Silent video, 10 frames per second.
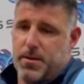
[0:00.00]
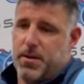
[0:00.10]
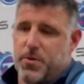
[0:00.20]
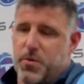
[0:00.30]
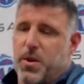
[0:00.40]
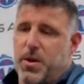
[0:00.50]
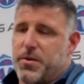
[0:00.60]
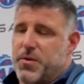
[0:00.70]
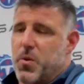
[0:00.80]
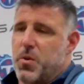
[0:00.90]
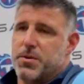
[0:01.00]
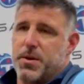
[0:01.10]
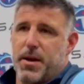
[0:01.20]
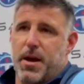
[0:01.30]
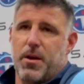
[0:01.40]
He threw it out the course of
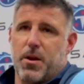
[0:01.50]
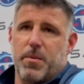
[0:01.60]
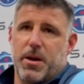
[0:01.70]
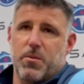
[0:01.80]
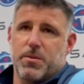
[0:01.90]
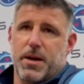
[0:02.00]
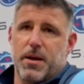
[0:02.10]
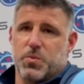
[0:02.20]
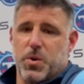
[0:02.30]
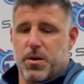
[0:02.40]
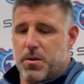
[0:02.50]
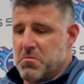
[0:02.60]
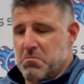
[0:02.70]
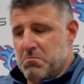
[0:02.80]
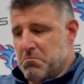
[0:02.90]
the game. You know, I mean, there were times where,
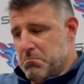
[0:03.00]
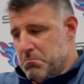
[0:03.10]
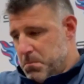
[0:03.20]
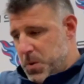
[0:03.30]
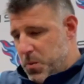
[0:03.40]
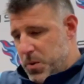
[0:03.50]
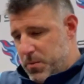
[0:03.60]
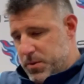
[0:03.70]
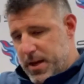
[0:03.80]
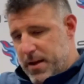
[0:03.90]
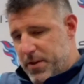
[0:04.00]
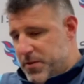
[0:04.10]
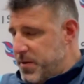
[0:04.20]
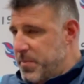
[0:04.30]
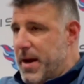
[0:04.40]
you know, when it was
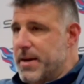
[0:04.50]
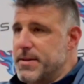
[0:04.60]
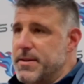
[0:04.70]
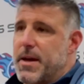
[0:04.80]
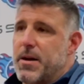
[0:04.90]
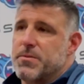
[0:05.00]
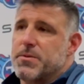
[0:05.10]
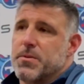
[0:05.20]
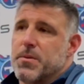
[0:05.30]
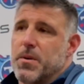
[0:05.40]
obviously passing downs.